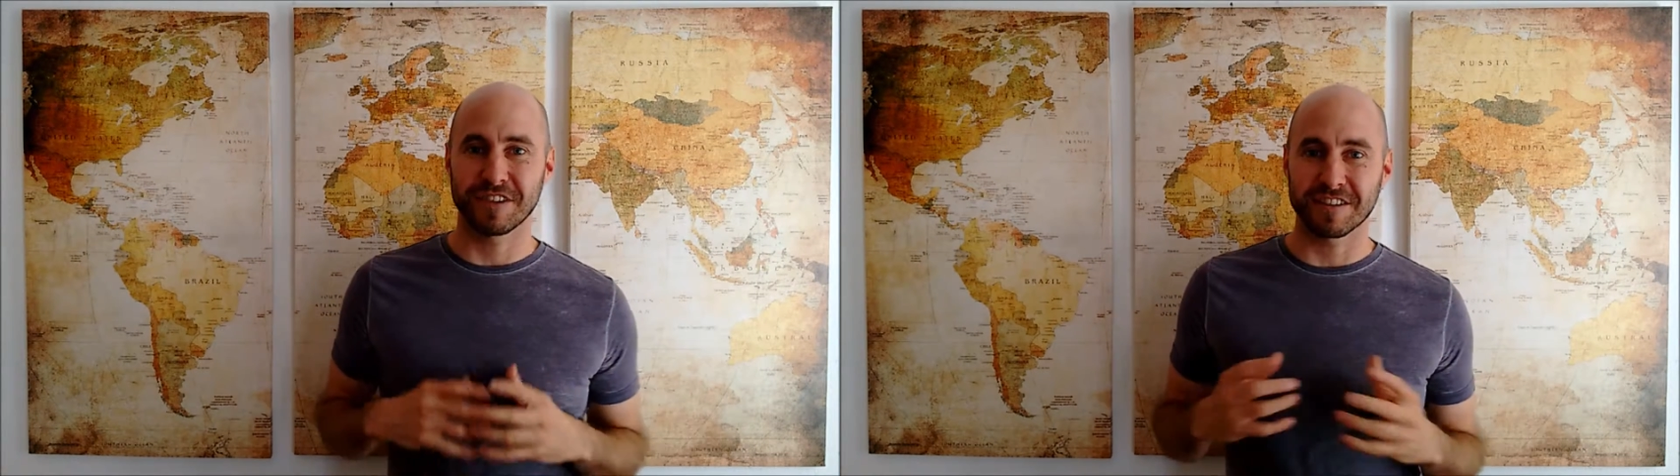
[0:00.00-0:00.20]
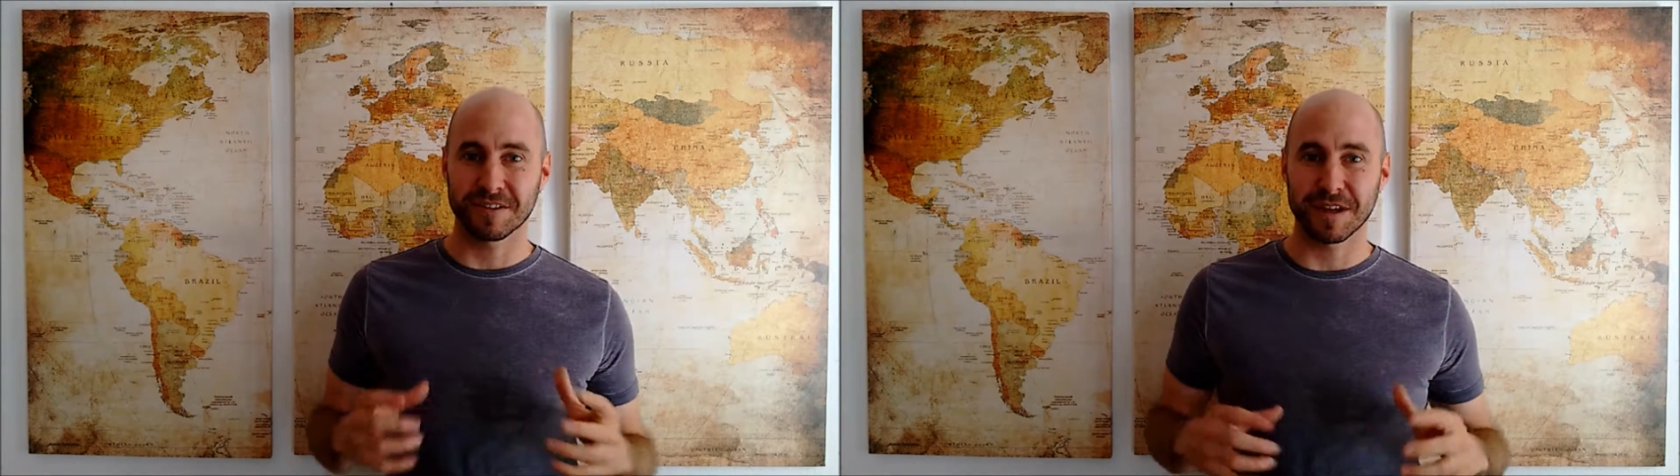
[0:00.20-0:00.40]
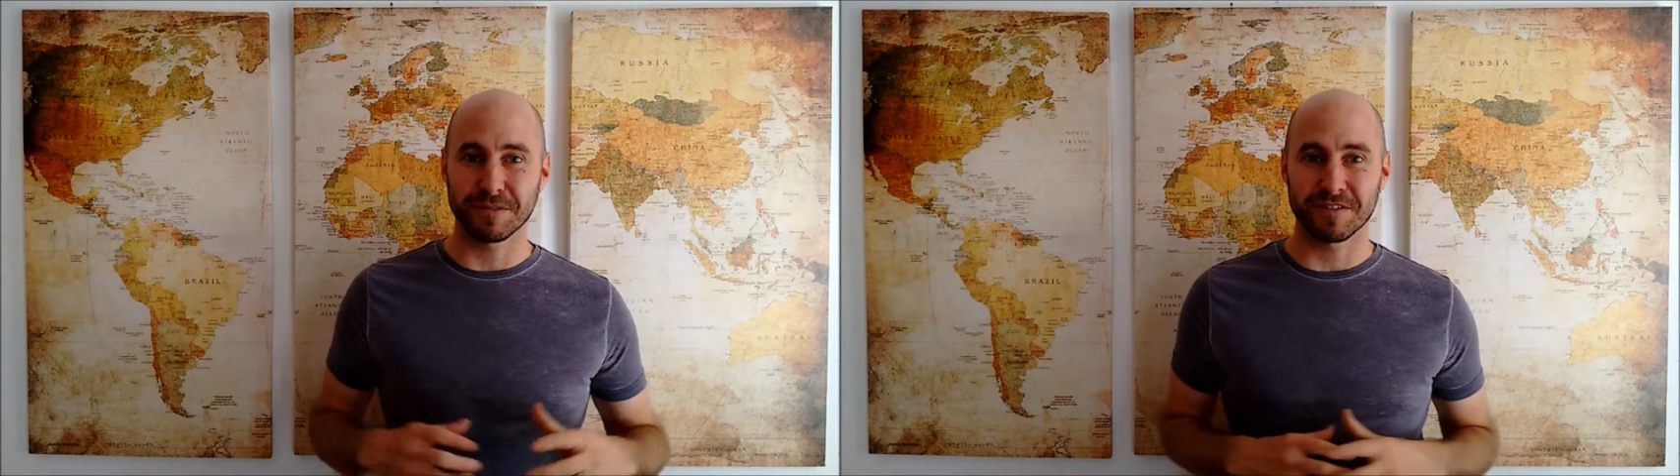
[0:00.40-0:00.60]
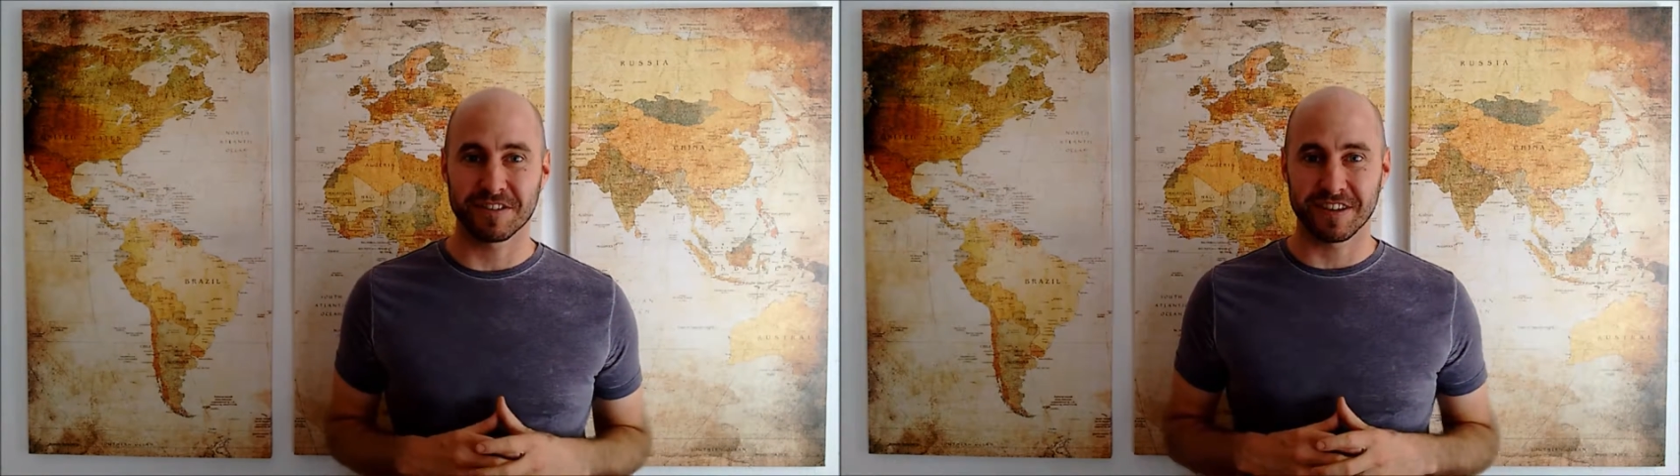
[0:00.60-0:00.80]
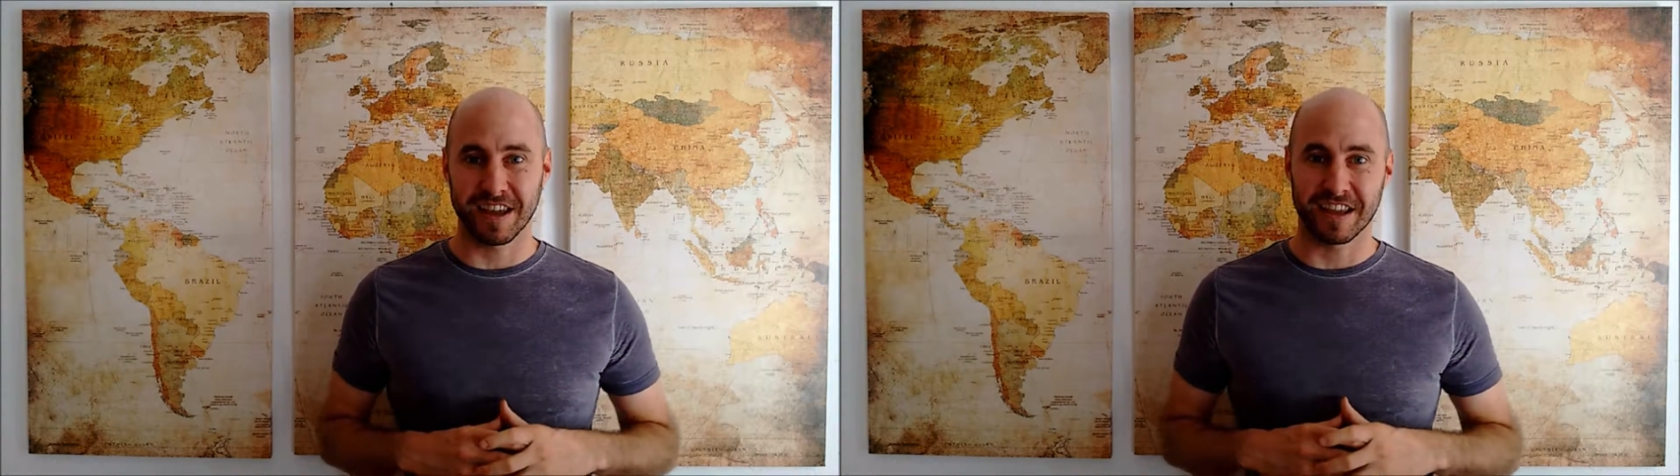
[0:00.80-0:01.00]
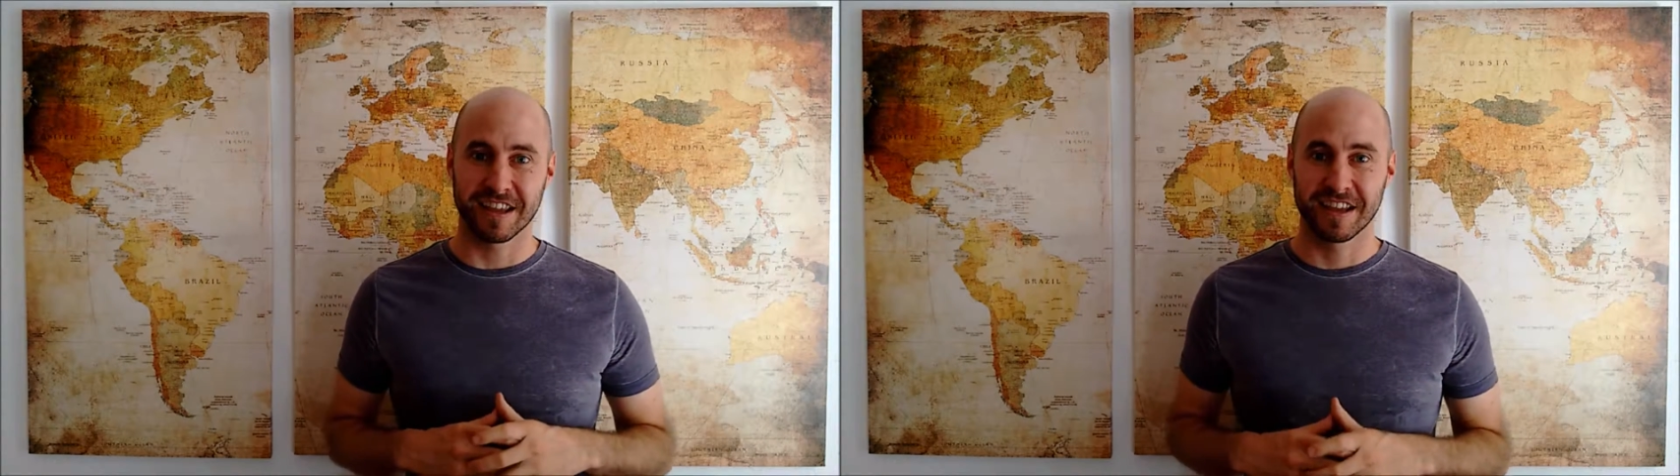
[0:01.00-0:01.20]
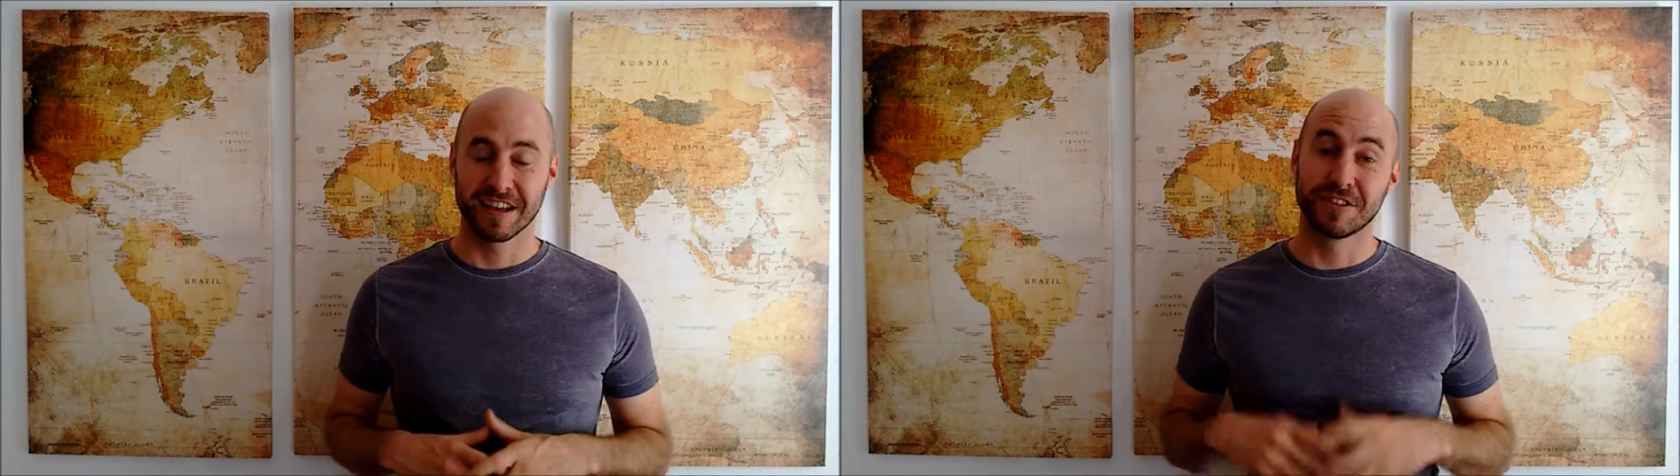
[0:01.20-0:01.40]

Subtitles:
they sometimes even say